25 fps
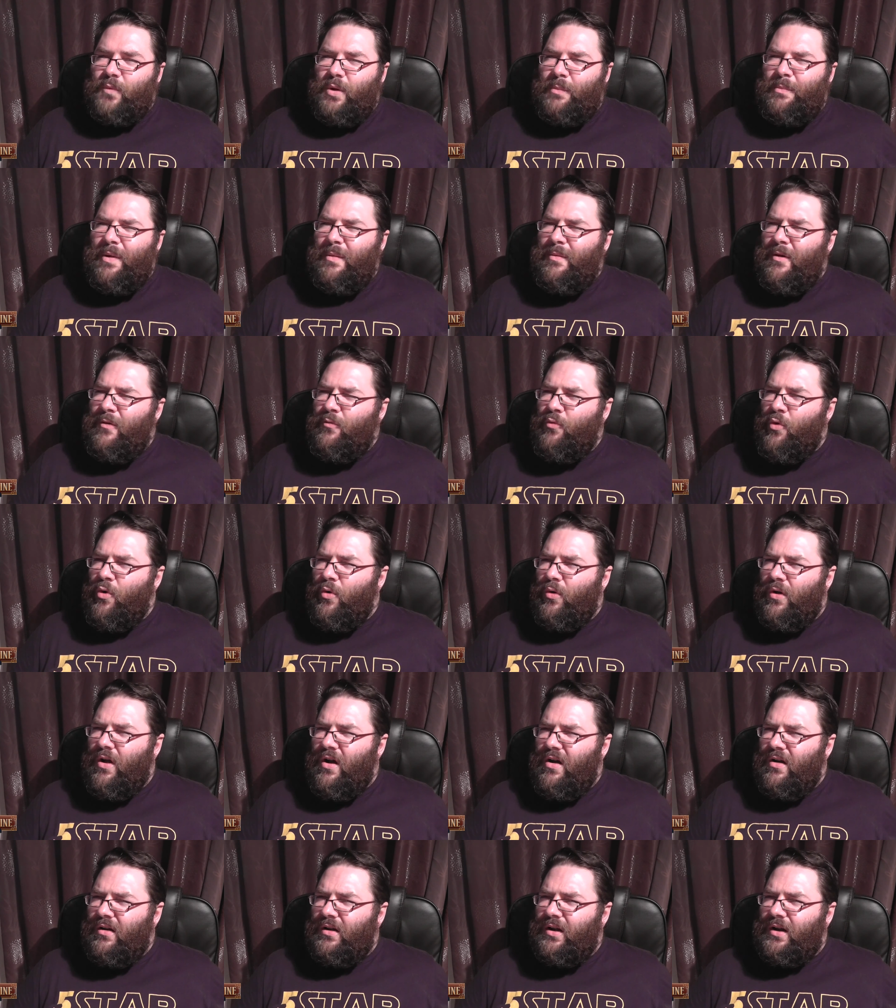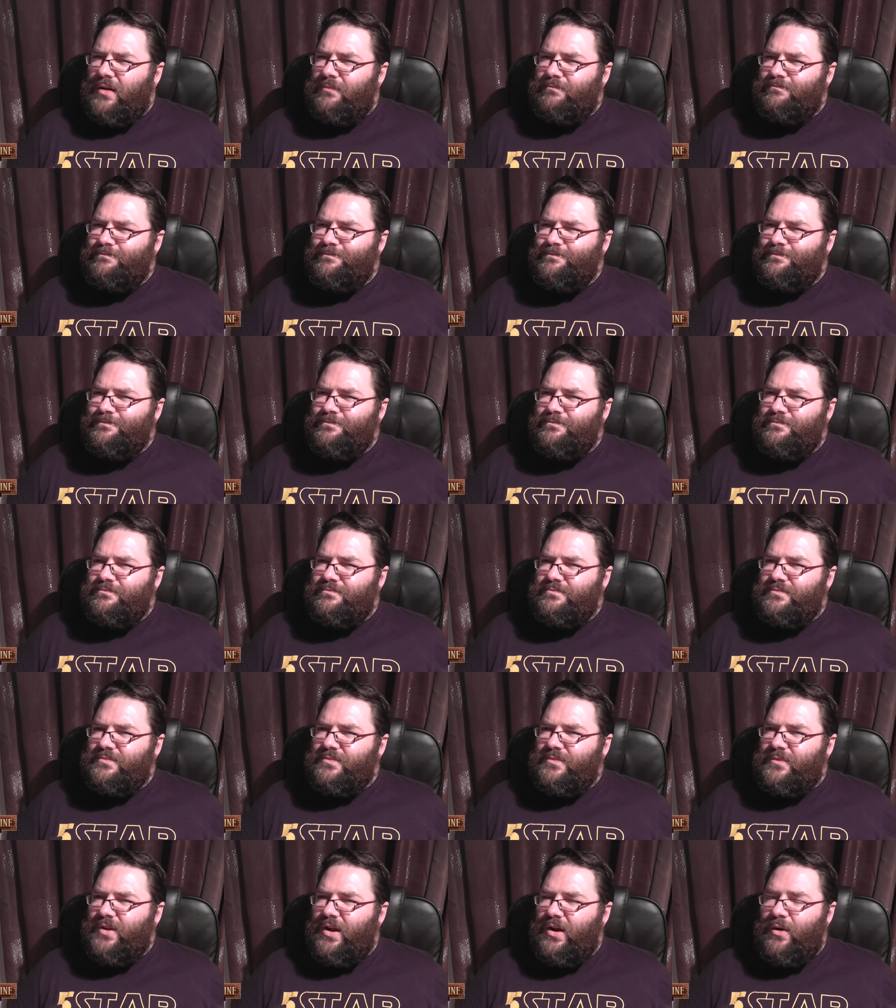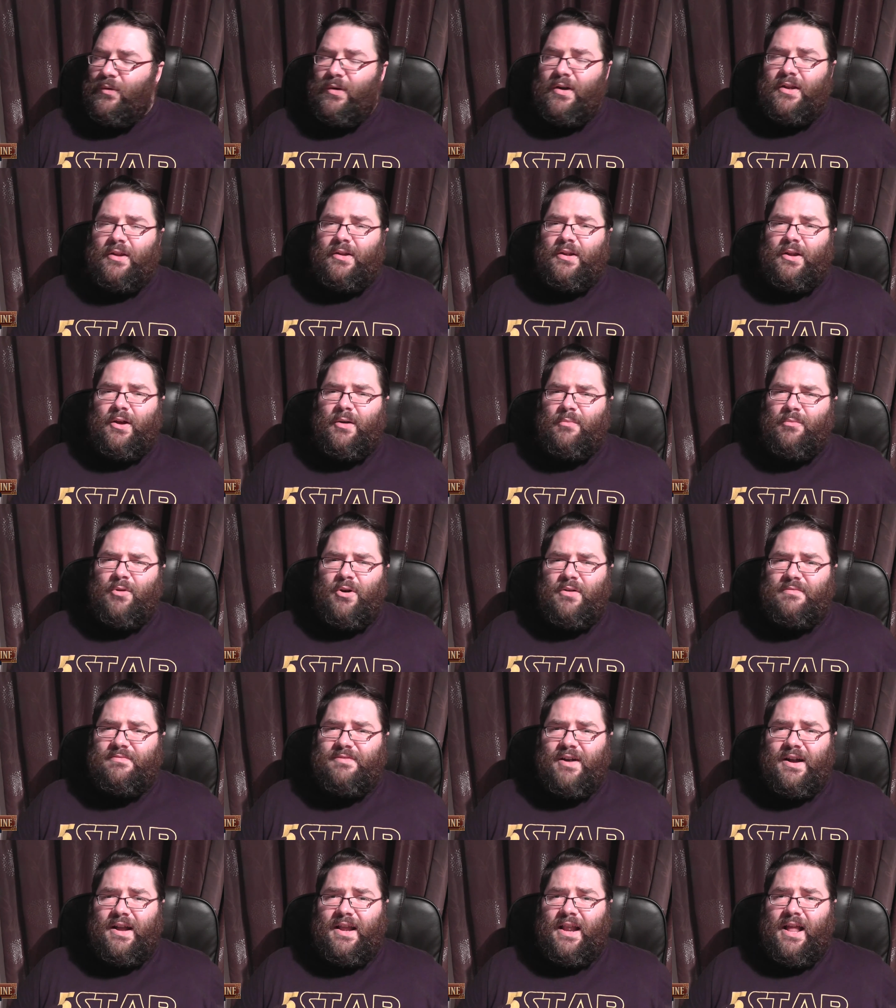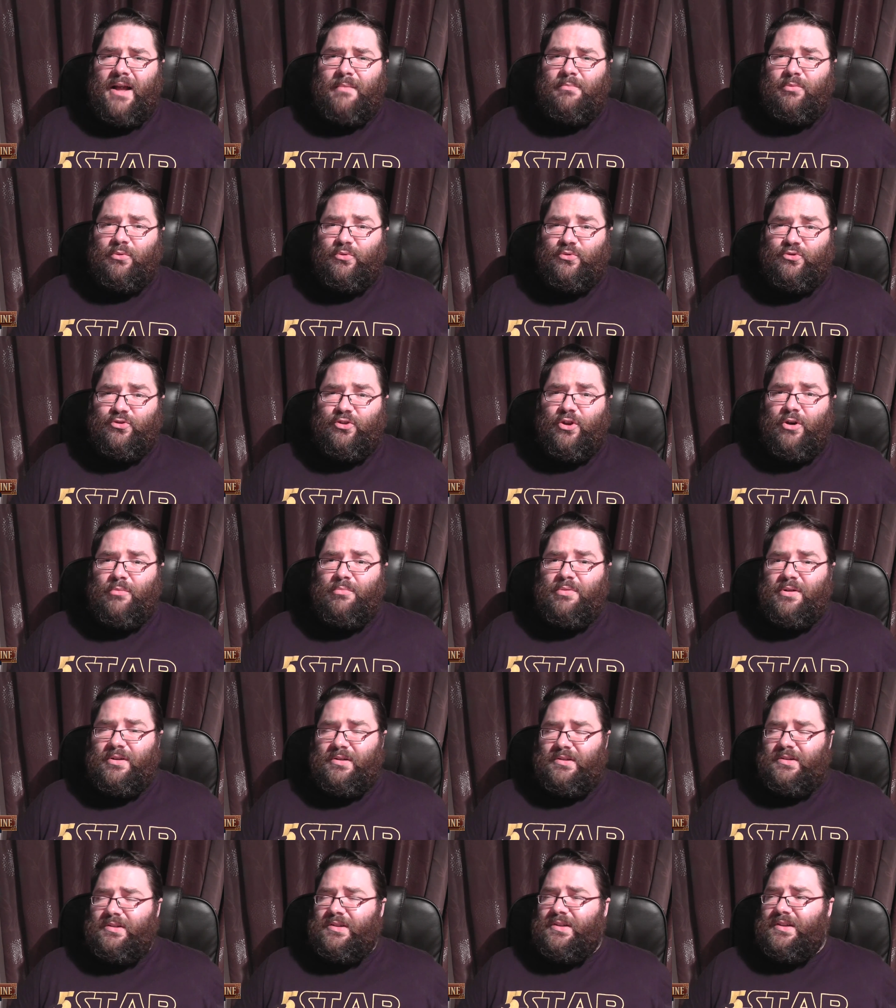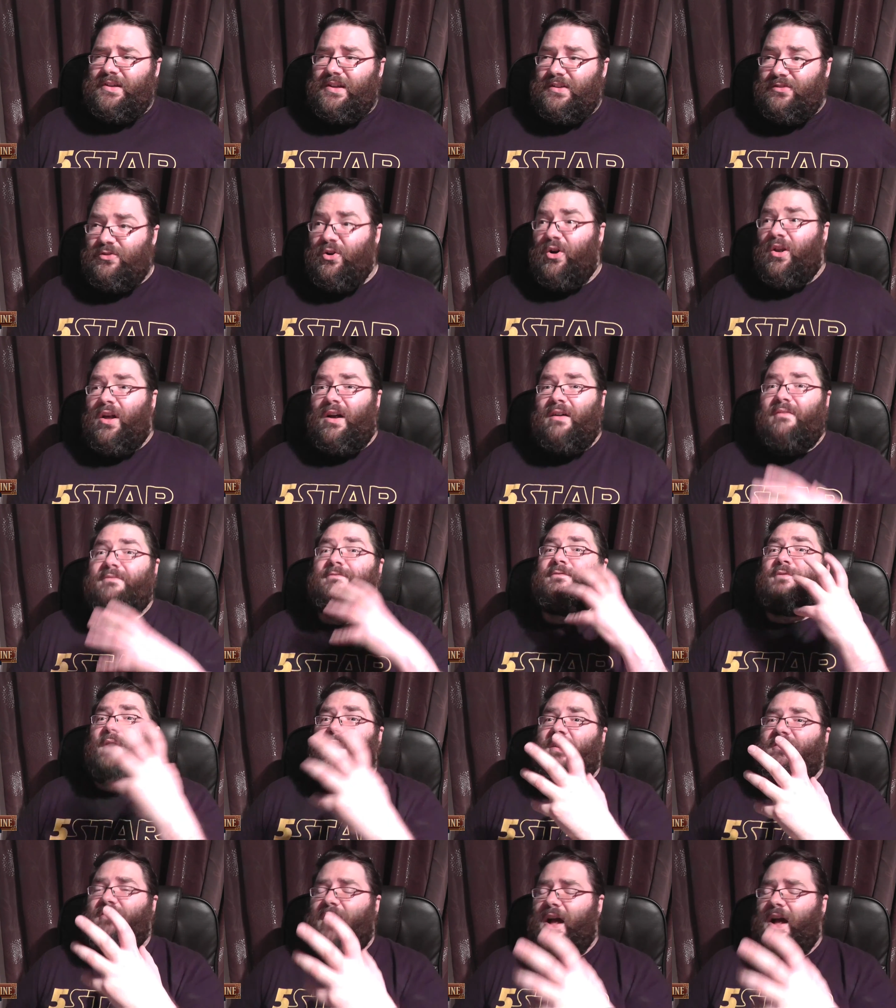maybe a Royal Gala. Oh, I don't know, I'm not a fucking apple snob. It's got like a fresh